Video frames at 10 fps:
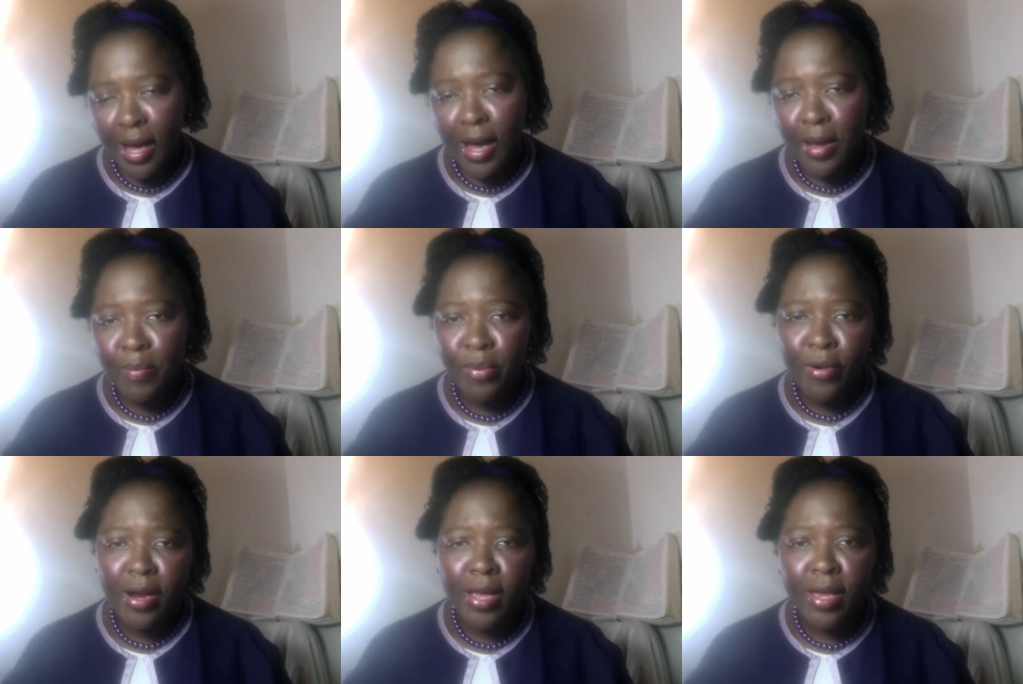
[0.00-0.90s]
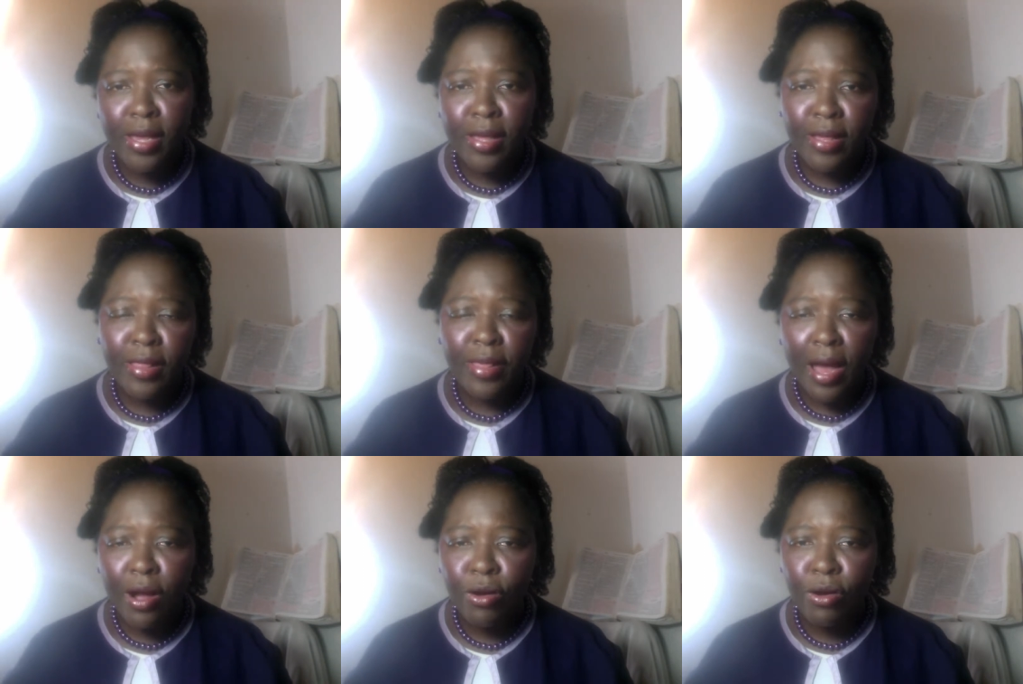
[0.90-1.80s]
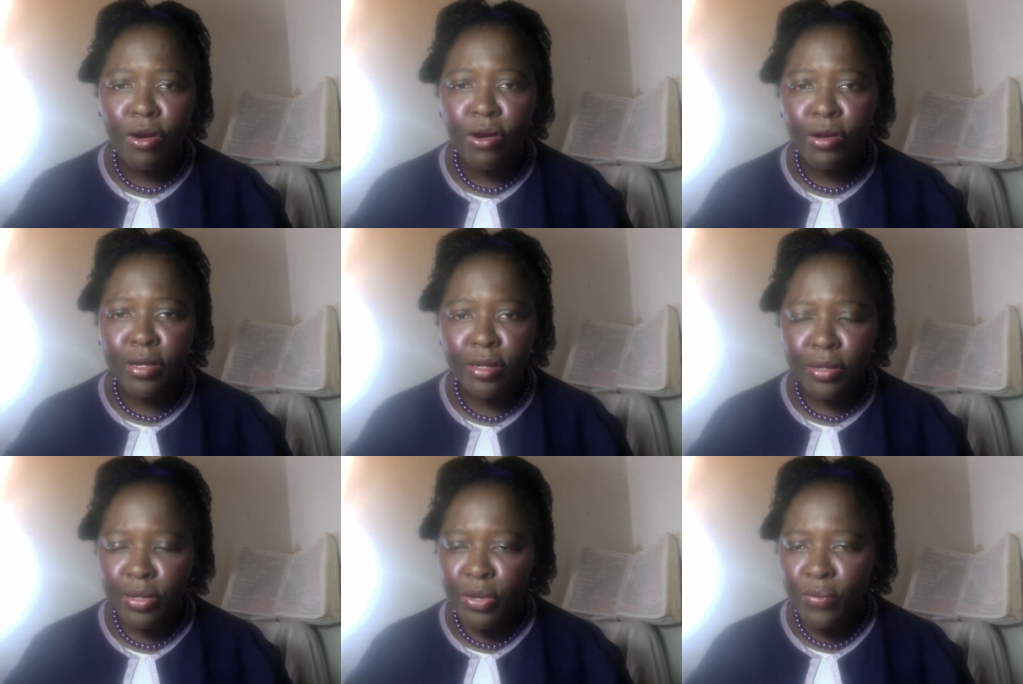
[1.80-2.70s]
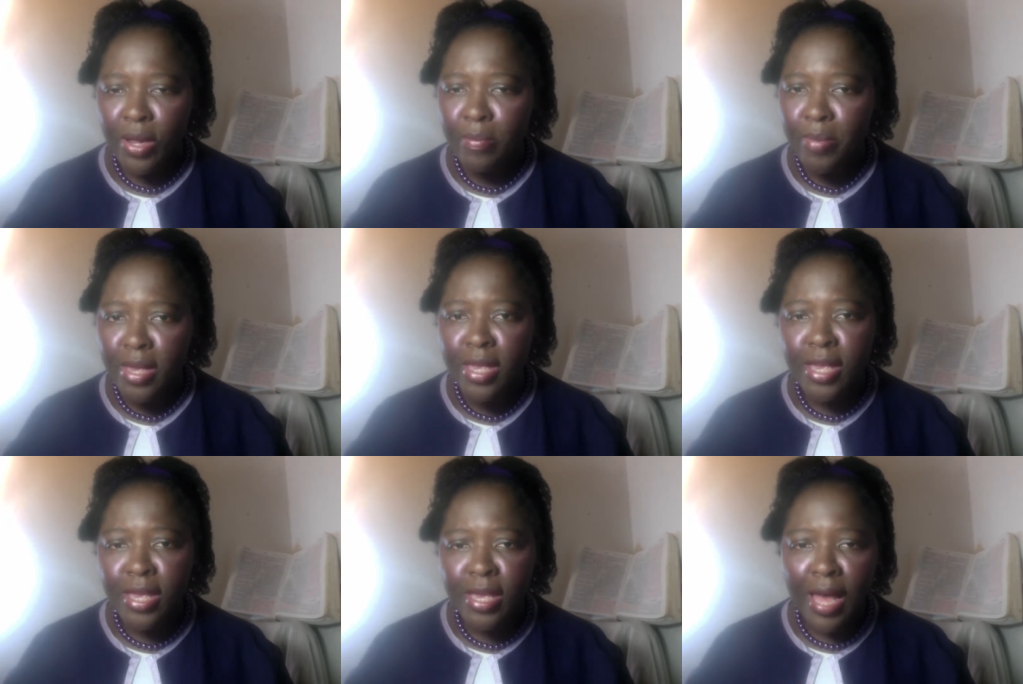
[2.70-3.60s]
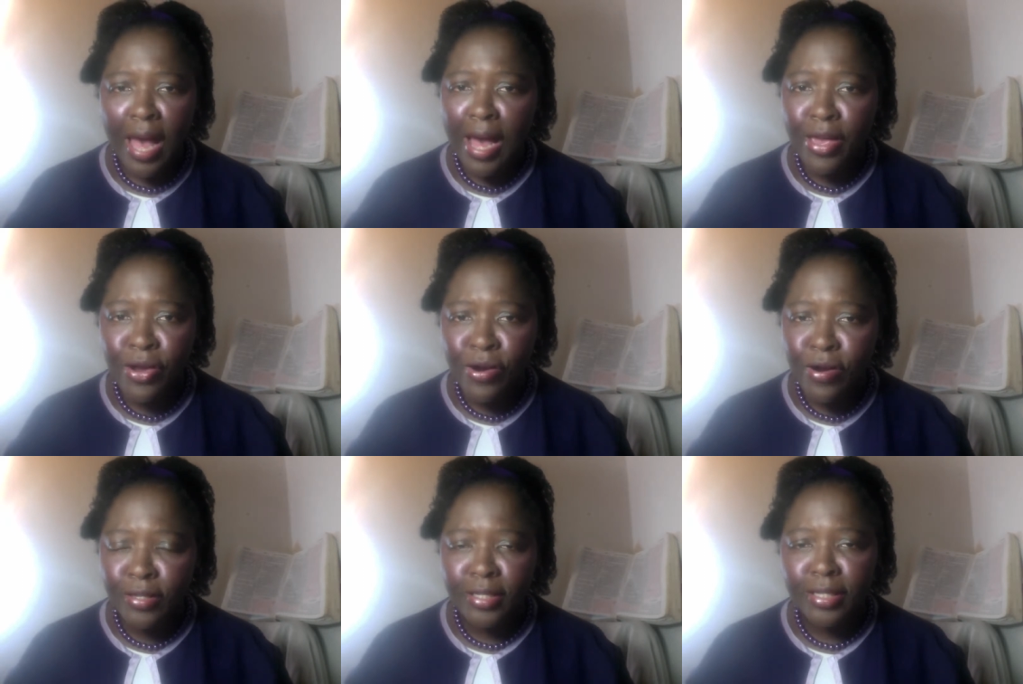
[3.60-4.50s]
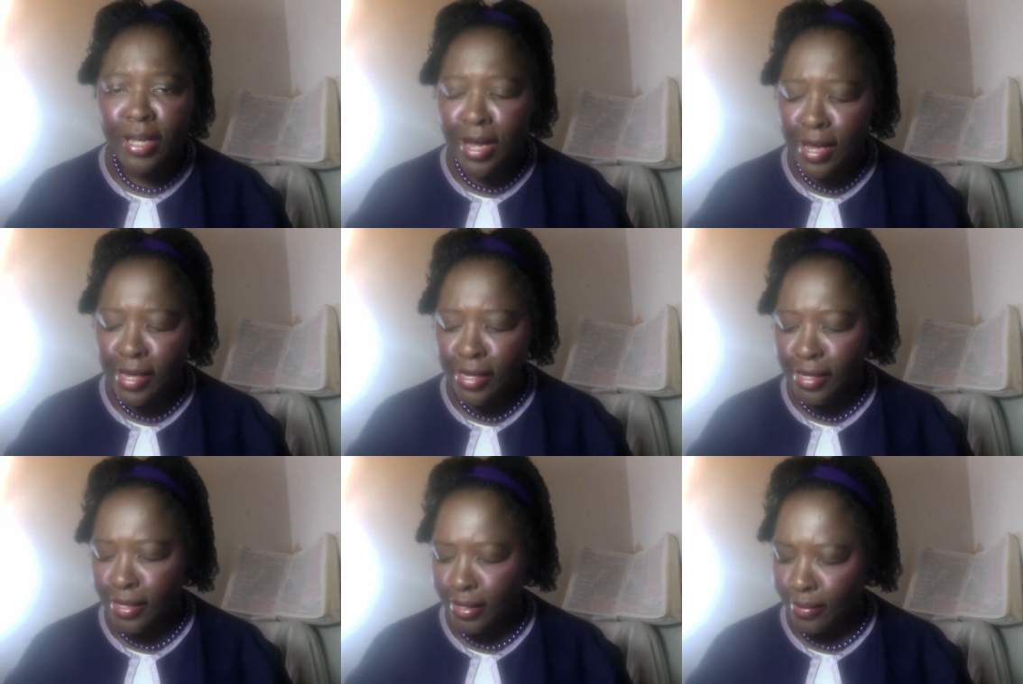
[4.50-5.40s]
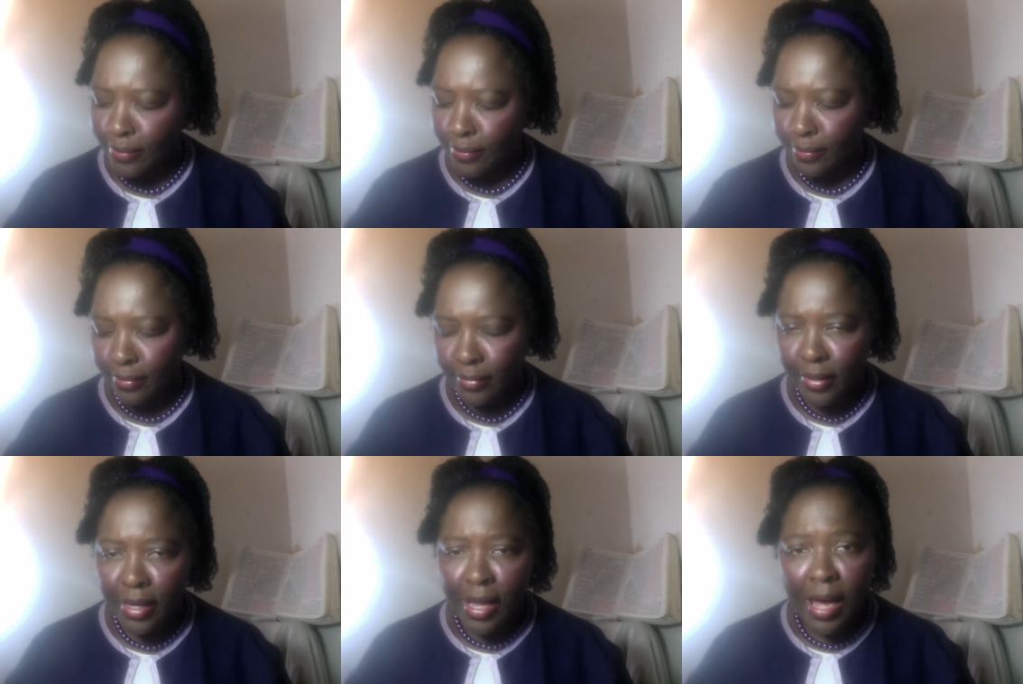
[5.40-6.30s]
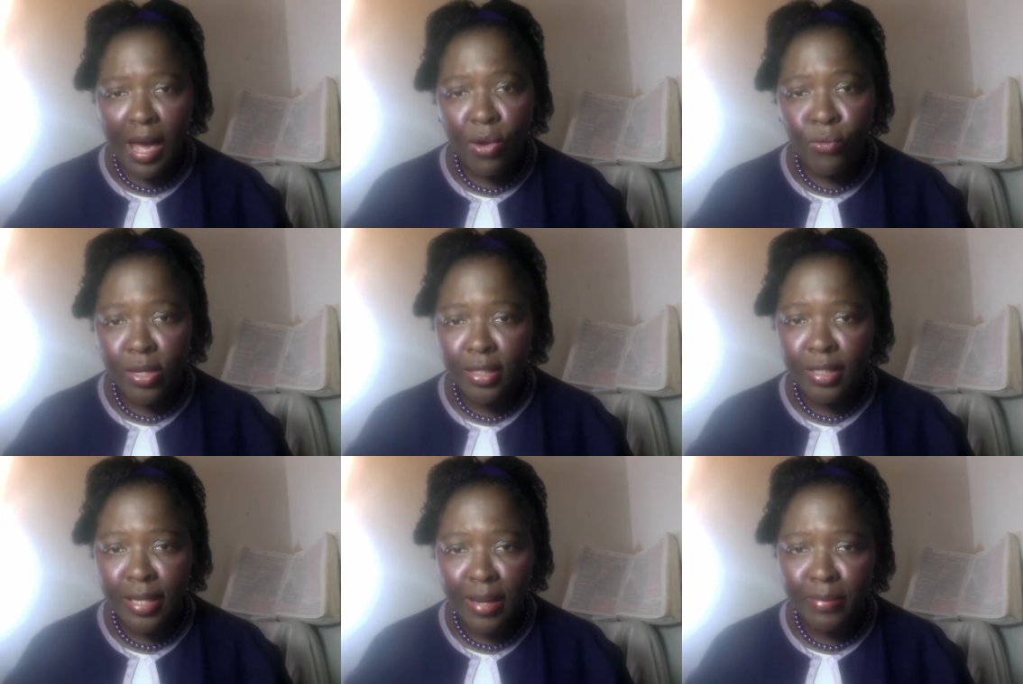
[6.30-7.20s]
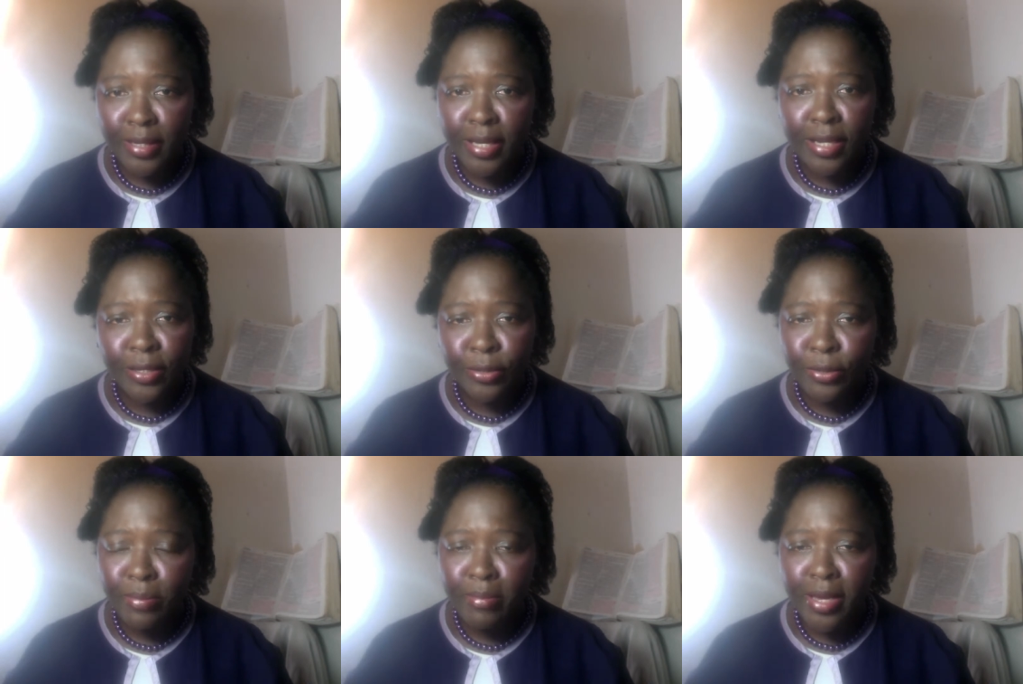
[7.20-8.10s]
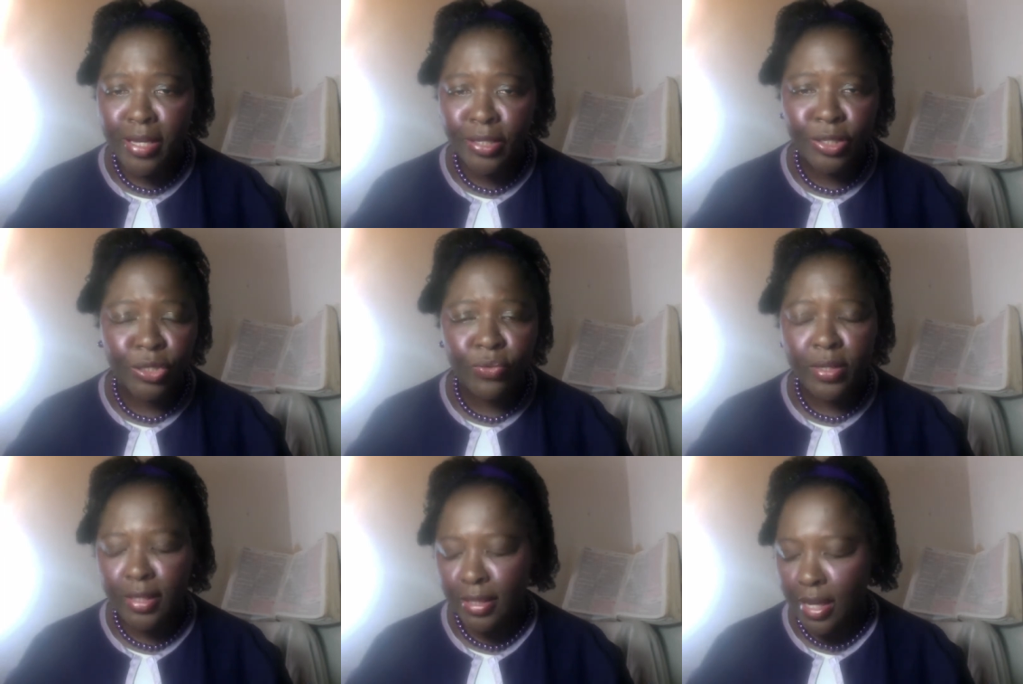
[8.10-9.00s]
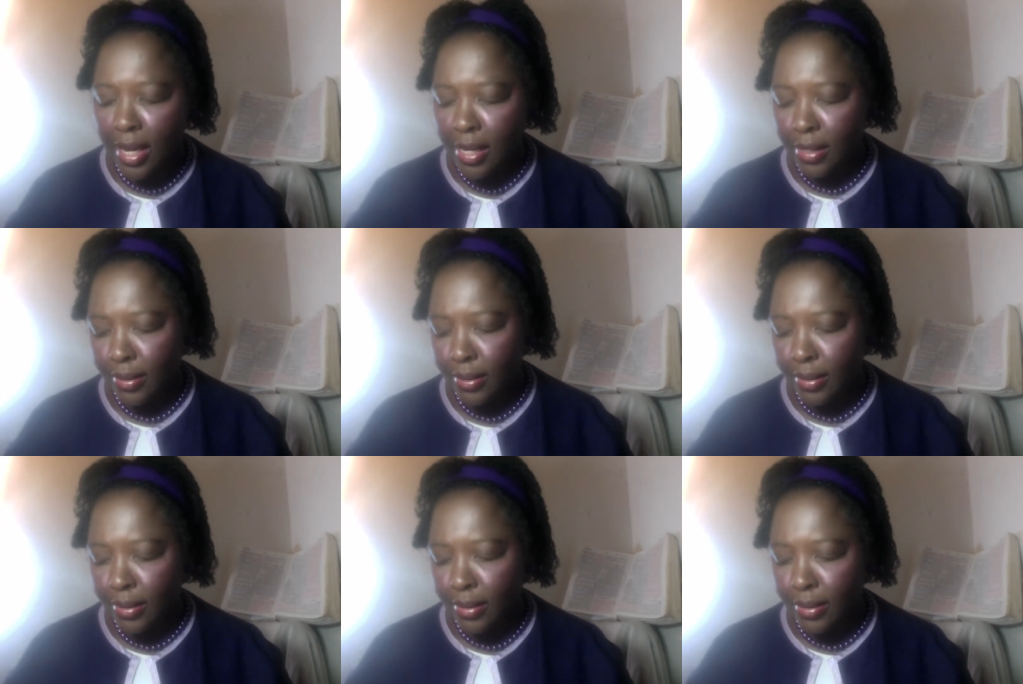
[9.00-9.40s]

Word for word: I pray that God will be at your side. I was tempted to commit suicide.